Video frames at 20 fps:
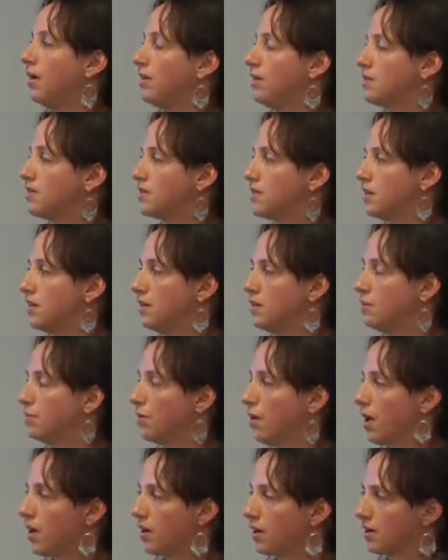They studied
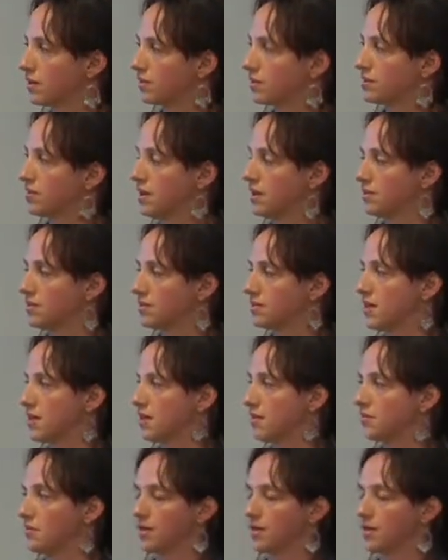products and decided